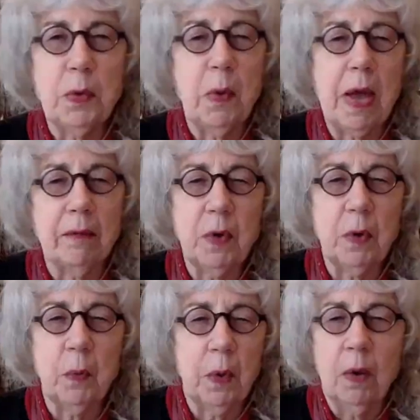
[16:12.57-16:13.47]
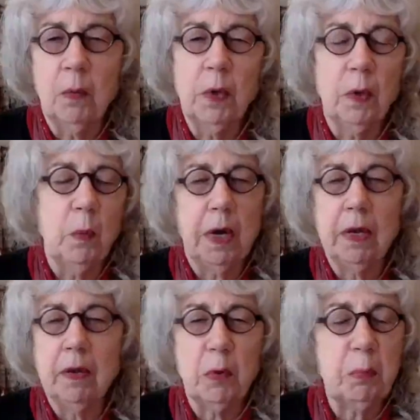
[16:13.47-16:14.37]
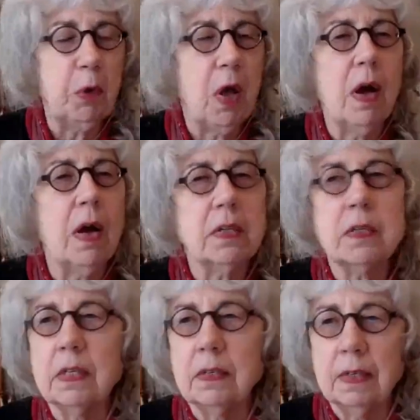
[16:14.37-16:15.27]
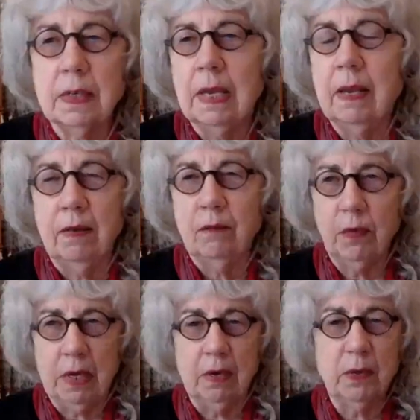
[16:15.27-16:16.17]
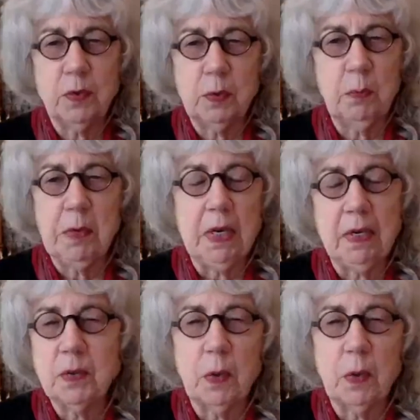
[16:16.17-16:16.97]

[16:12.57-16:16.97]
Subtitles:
you have no real way of applause and in a Zoom meeting.